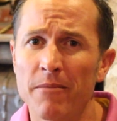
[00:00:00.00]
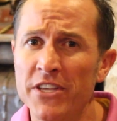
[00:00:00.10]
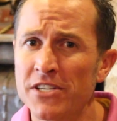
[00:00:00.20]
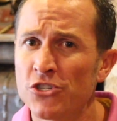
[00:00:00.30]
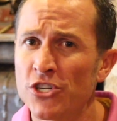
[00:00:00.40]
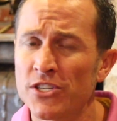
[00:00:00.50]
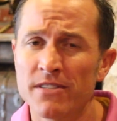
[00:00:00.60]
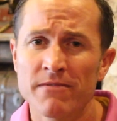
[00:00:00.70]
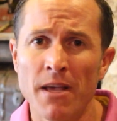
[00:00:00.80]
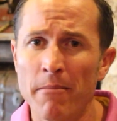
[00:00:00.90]
This is
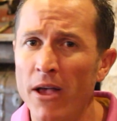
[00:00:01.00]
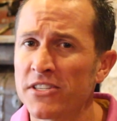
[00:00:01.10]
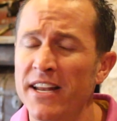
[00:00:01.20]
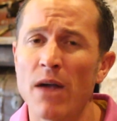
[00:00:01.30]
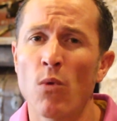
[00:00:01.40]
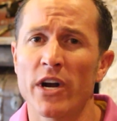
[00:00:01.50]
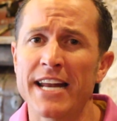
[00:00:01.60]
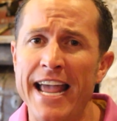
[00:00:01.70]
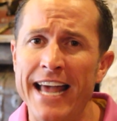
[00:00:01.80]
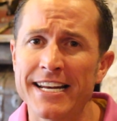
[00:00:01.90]
just something else that I wanted
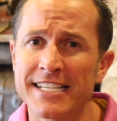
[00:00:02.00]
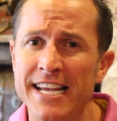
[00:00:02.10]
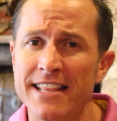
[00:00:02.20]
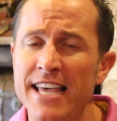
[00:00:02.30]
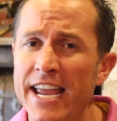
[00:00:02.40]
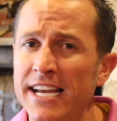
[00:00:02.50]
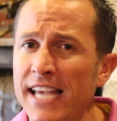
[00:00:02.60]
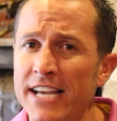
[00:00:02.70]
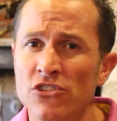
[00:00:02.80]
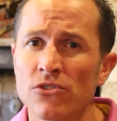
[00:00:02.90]
to add to say thanks.
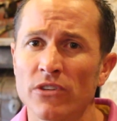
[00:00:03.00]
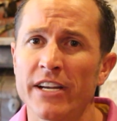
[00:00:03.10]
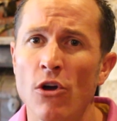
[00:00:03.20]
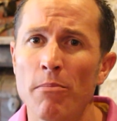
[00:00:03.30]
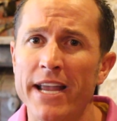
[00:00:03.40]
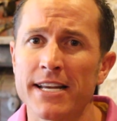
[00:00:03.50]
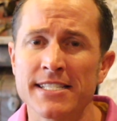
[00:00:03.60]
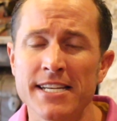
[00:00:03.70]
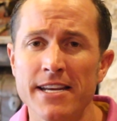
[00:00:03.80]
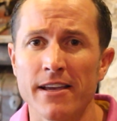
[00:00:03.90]
I certainly hope I can
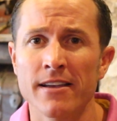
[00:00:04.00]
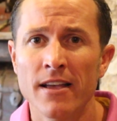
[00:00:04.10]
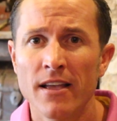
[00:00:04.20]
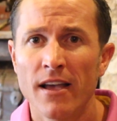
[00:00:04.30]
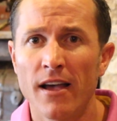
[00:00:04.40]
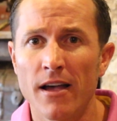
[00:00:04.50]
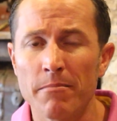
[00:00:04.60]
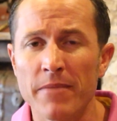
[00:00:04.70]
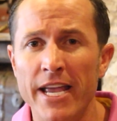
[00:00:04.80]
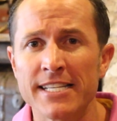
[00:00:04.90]
see you
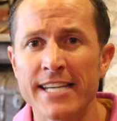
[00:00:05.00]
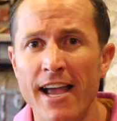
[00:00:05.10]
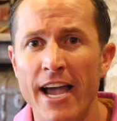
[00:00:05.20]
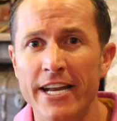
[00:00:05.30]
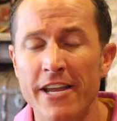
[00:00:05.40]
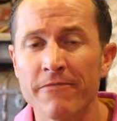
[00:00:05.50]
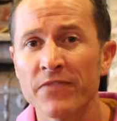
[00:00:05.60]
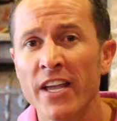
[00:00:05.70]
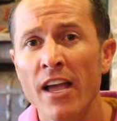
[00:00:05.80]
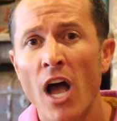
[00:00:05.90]
and say hi to you.
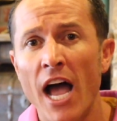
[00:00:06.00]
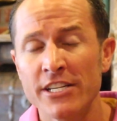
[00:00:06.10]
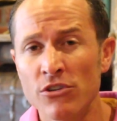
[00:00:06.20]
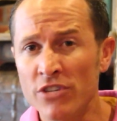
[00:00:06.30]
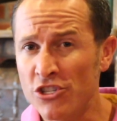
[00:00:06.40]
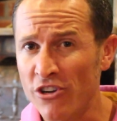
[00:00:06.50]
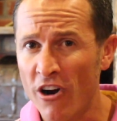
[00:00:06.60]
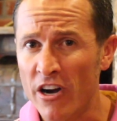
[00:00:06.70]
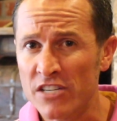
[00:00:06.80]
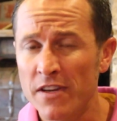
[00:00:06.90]
I do need you to
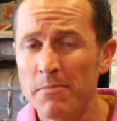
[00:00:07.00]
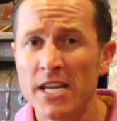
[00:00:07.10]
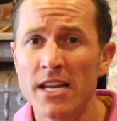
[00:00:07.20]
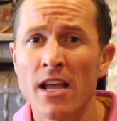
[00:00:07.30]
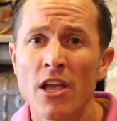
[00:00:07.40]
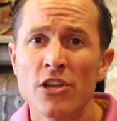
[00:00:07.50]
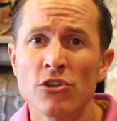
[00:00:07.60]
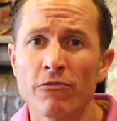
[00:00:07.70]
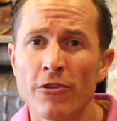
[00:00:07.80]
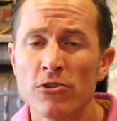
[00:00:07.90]
RSVP,
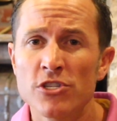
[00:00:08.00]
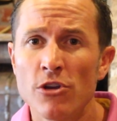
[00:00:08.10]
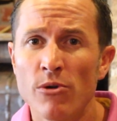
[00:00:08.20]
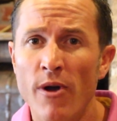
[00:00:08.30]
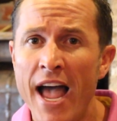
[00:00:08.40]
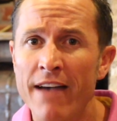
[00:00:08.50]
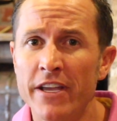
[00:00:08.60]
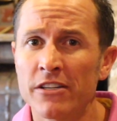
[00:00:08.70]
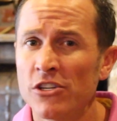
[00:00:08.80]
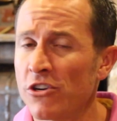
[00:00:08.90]
so for those of you who
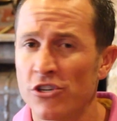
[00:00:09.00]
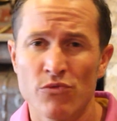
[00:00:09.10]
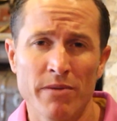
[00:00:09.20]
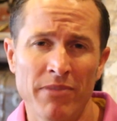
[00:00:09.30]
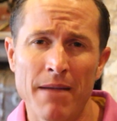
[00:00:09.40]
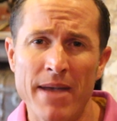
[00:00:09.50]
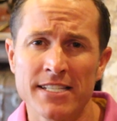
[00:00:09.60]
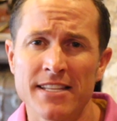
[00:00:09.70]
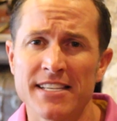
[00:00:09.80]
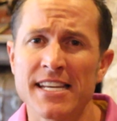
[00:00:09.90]
haven't, you can just reply
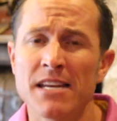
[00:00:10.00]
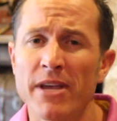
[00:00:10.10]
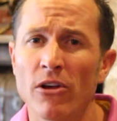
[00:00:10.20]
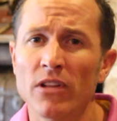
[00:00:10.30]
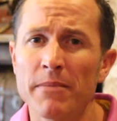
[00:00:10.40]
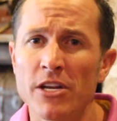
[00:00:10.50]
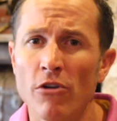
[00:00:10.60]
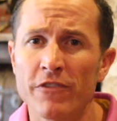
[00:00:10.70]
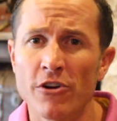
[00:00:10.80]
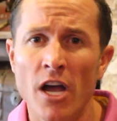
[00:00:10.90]
back to this email. Let me know
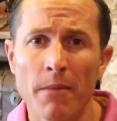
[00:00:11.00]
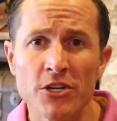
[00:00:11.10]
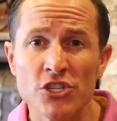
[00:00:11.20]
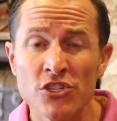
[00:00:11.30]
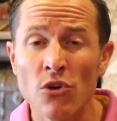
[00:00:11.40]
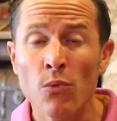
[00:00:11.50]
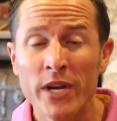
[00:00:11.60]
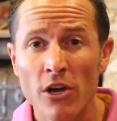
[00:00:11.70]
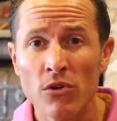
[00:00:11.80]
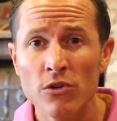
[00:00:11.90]
if you're coming, just so we
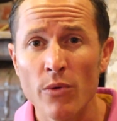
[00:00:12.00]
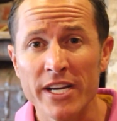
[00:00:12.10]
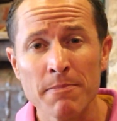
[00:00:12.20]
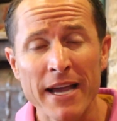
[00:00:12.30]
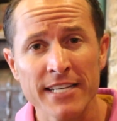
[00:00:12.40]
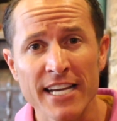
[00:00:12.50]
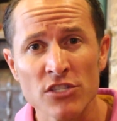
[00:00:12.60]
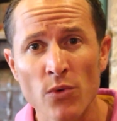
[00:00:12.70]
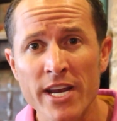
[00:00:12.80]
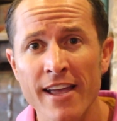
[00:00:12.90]
know who to expect
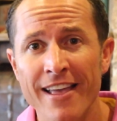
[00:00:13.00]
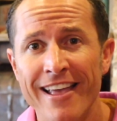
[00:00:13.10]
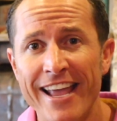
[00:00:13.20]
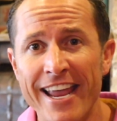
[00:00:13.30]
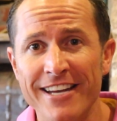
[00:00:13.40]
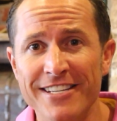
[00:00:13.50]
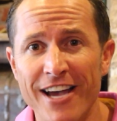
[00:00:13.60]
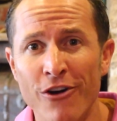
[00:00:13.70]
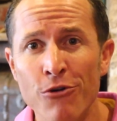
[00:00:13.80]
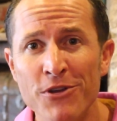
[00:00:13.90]
next week, and
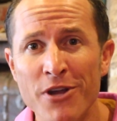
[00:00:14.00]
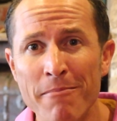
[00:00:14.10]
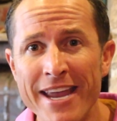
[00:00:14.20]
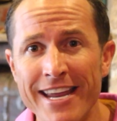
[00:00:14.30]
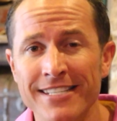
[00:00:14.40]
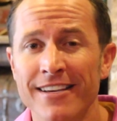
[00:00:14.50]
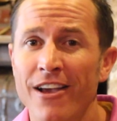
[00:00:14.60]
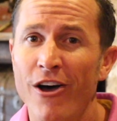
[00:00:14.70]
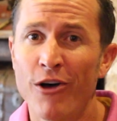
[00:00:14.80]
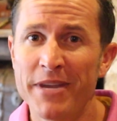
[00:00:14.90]
hope you can make it.
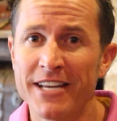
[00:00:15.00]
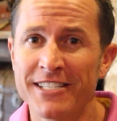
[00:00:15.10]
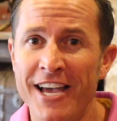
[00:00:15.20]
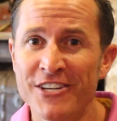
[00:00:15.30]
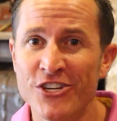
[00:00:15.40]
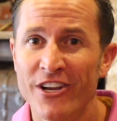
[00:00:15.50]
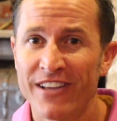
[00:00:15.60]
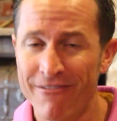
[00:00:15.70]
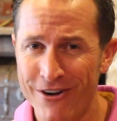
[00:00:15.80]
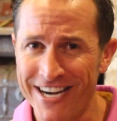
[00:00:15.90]
I'll be in touch.
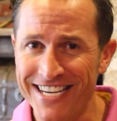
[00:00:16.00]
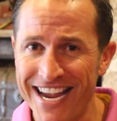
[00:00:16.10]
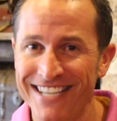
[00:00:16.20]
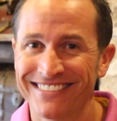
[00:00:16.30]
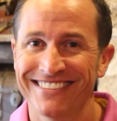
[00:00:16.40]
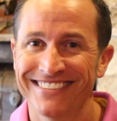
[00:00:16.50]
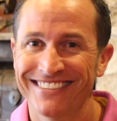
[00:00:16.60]
Have a great day.